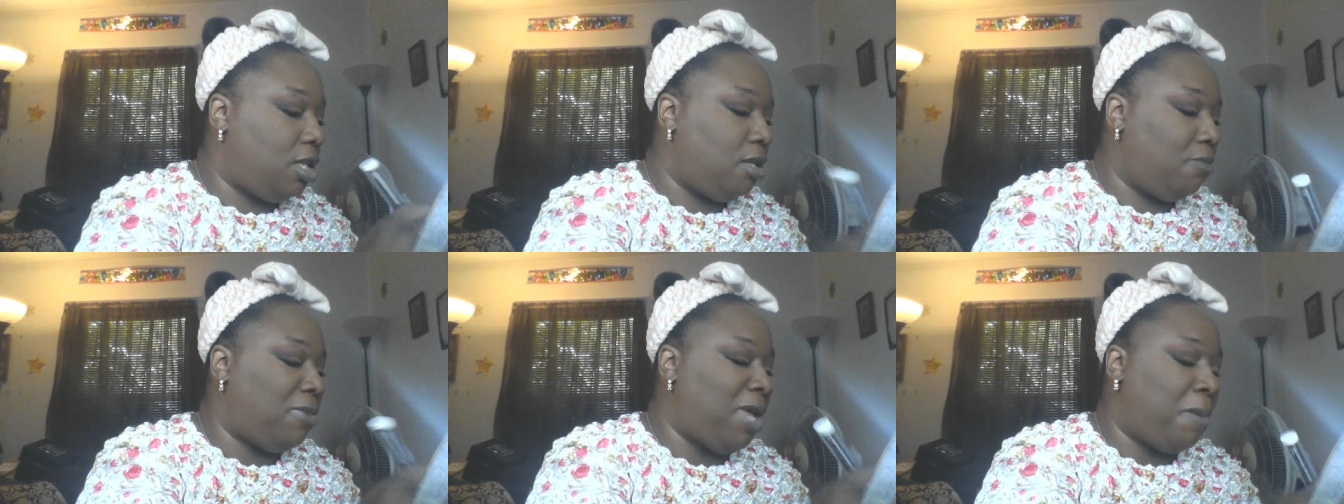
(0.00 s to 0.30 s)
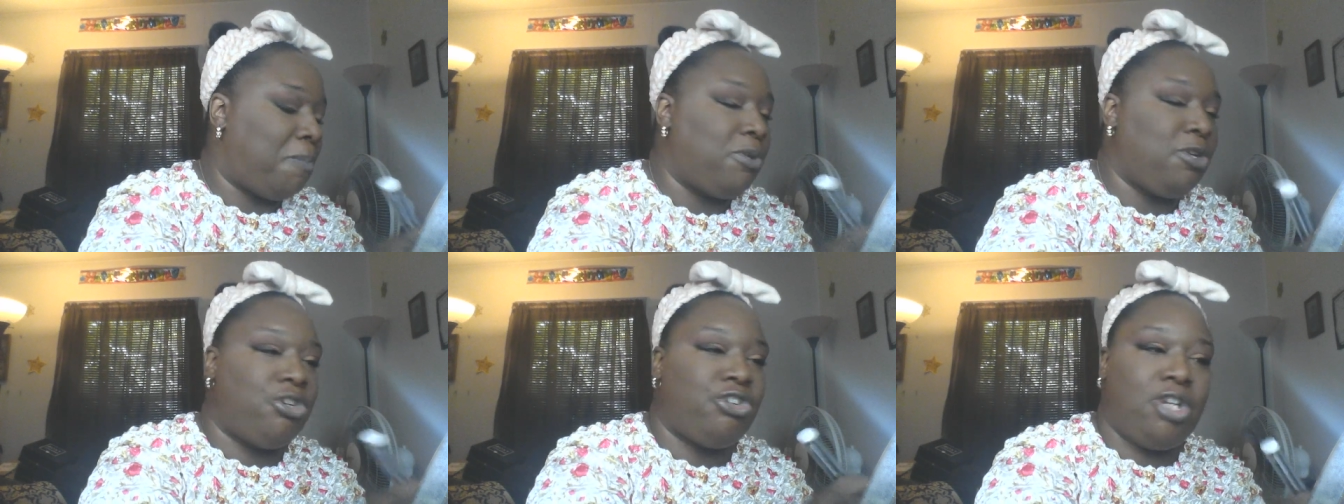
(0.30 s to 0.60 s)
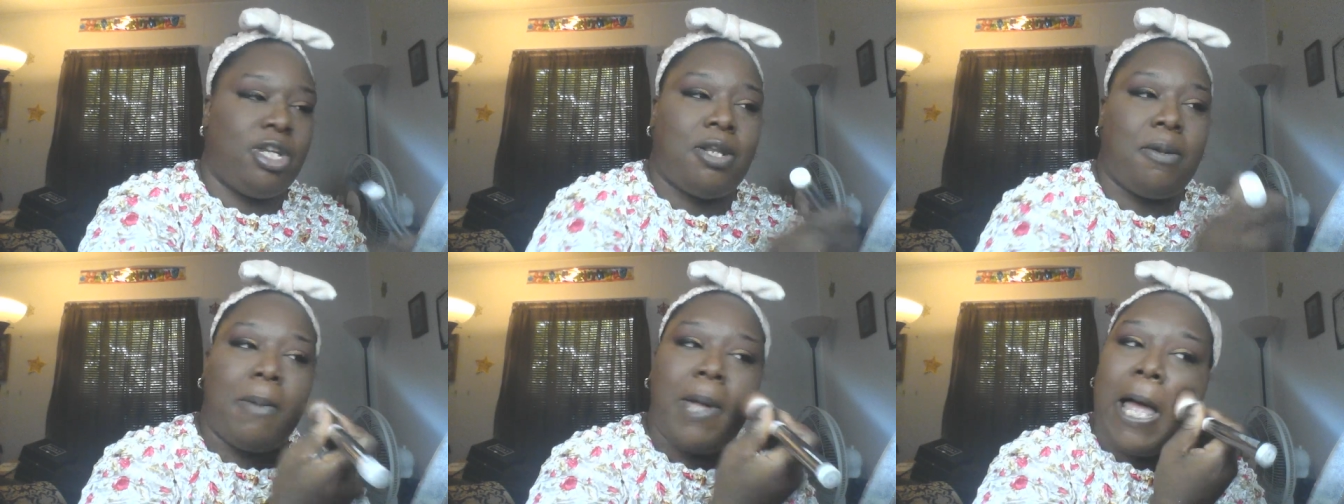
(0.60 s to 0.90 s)
by
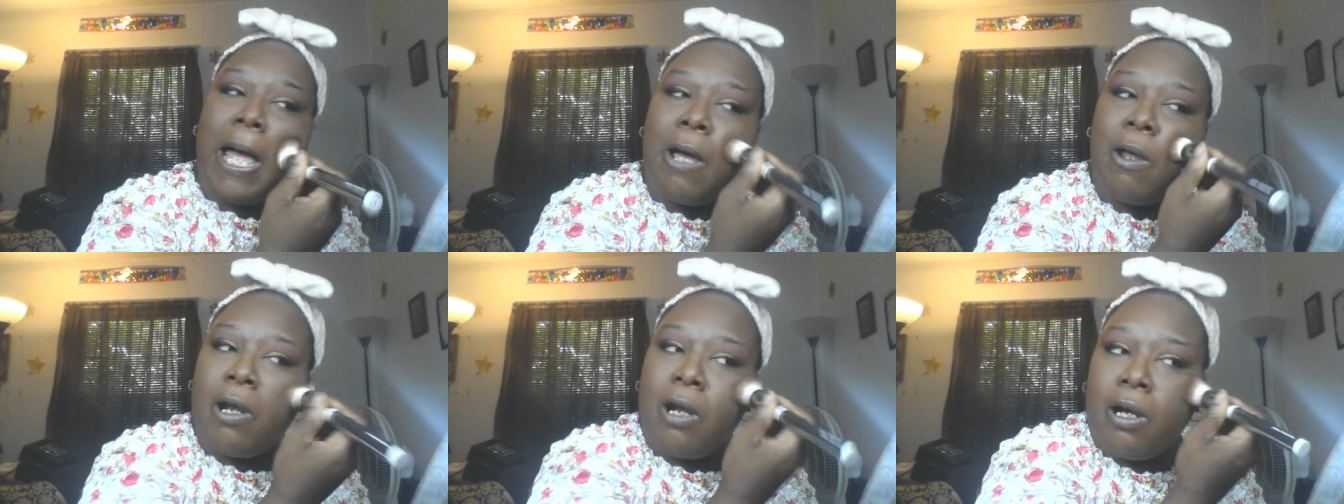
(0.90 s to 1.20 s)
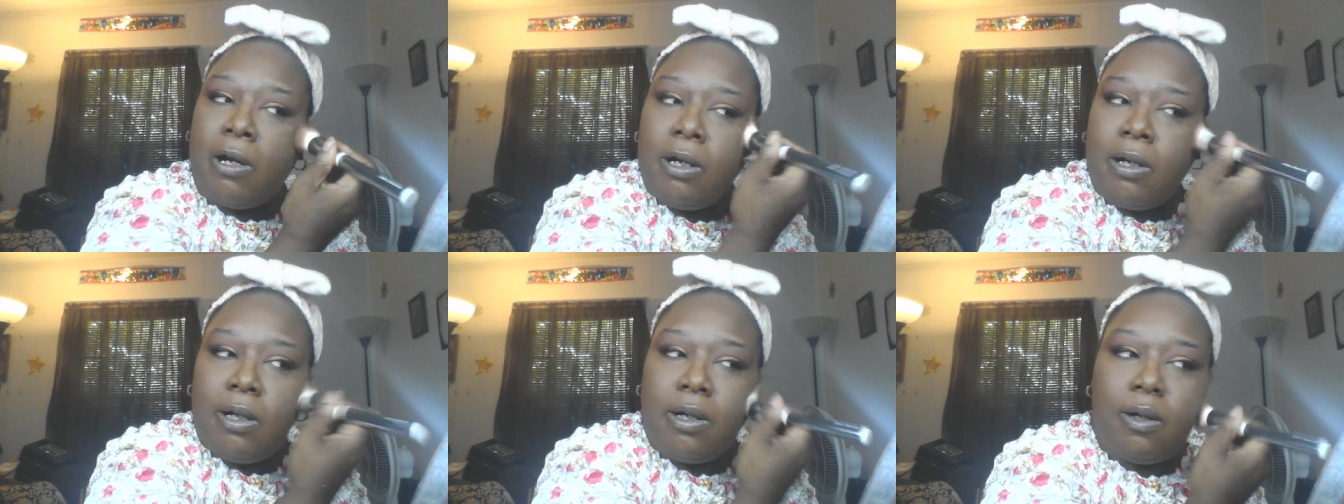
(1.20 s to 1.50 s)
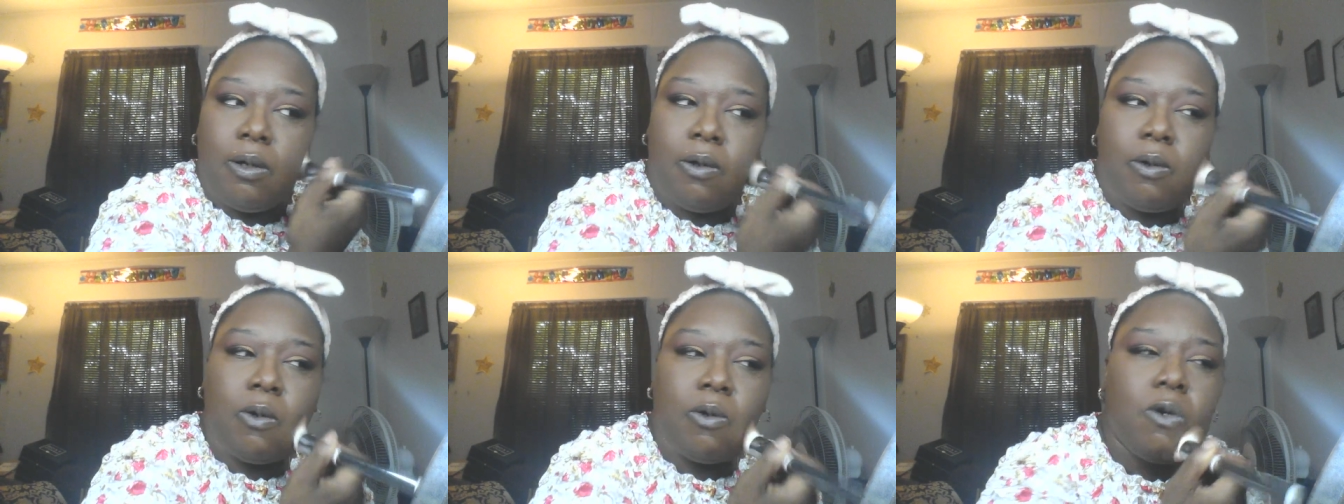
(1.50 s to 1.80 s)
pushing the powder
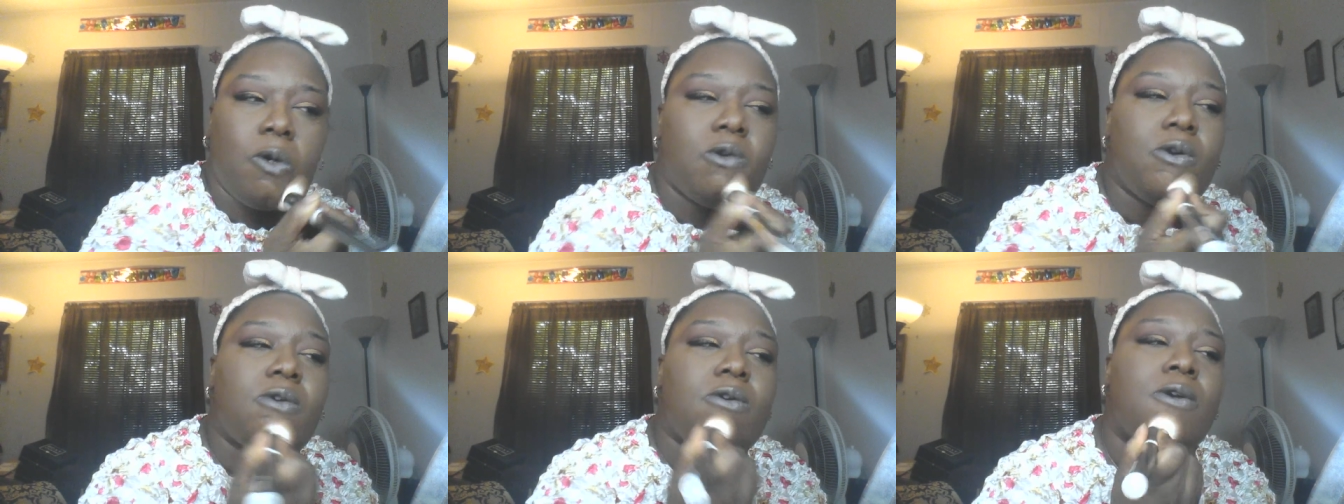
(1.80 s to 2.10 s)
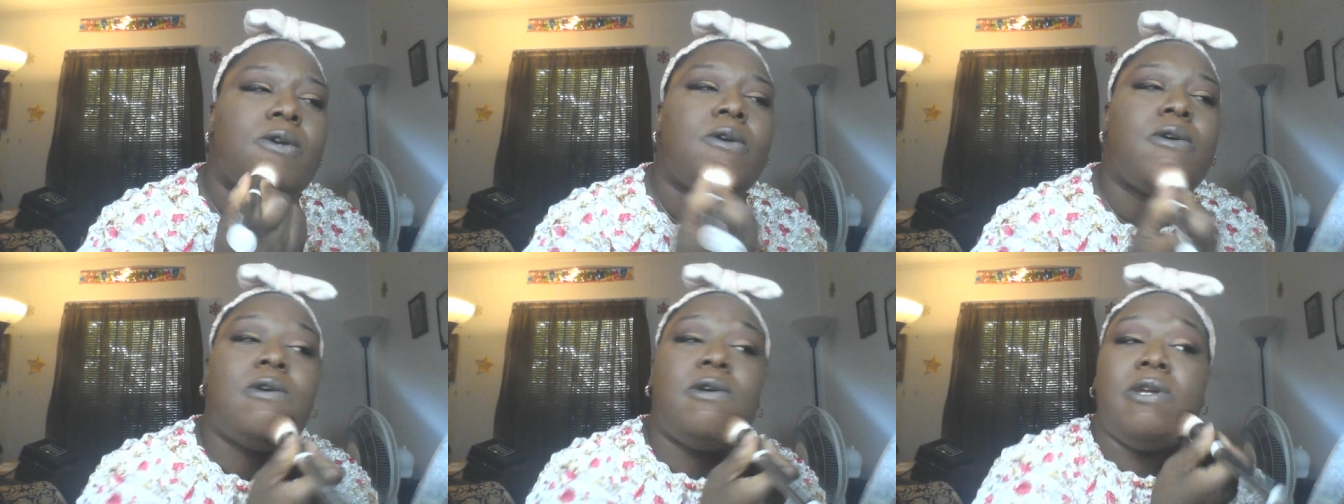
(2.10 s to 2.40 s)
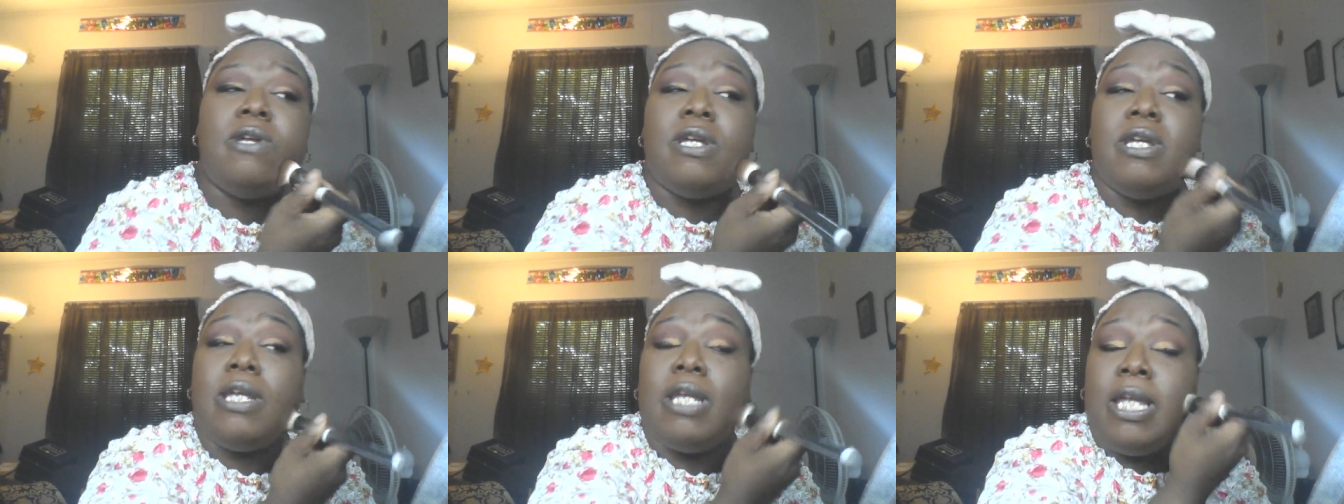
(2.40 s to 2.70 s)

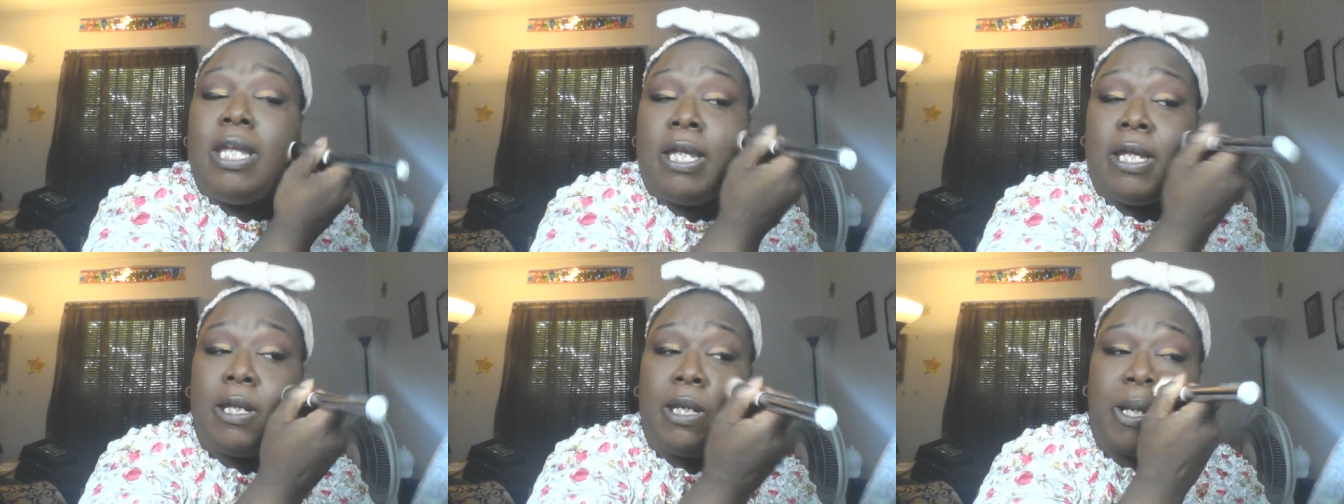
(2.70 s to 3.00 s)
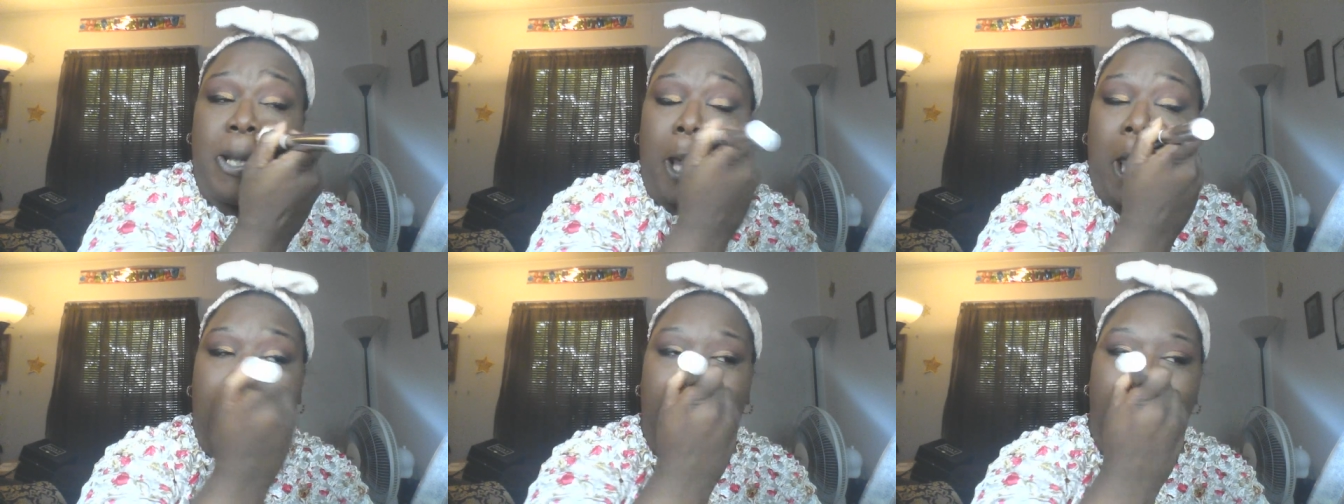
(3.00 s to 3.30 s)
in.